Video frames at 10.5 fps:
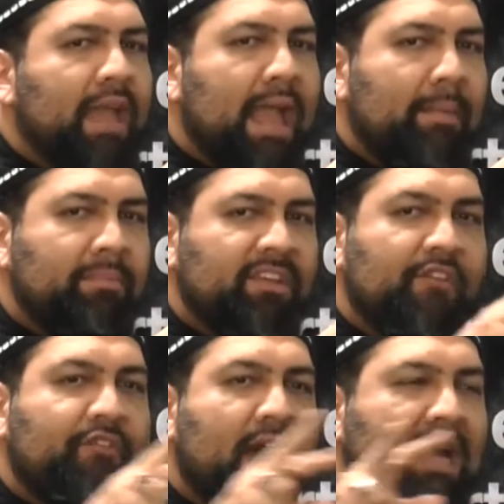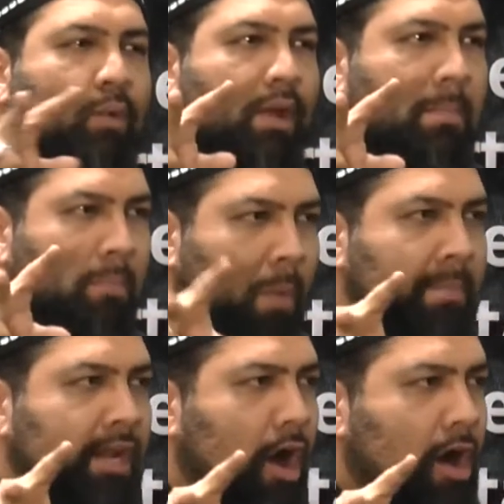them define what a
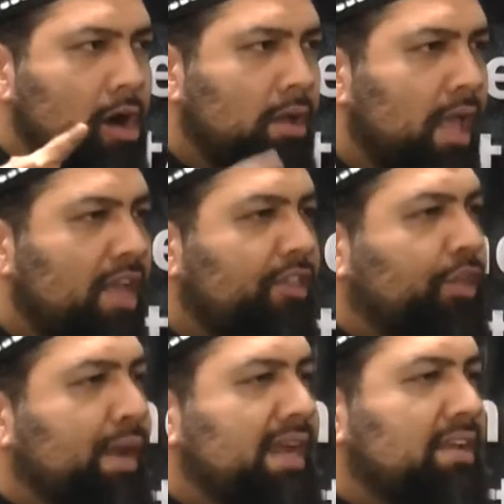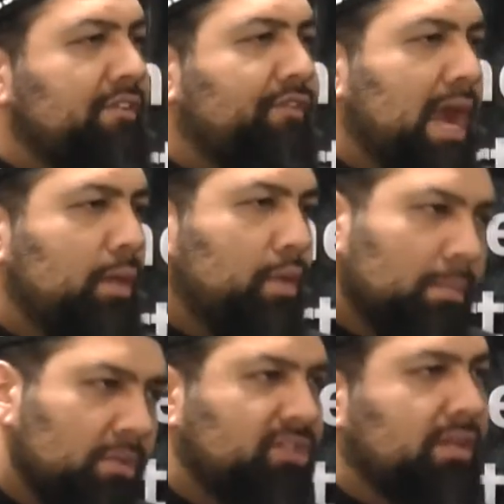mu'min are, 3 define what
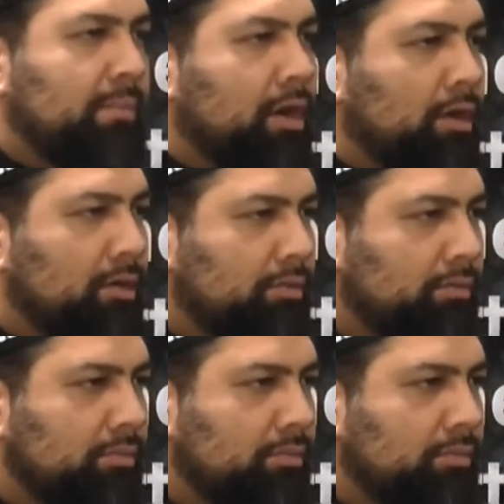a Muslim are.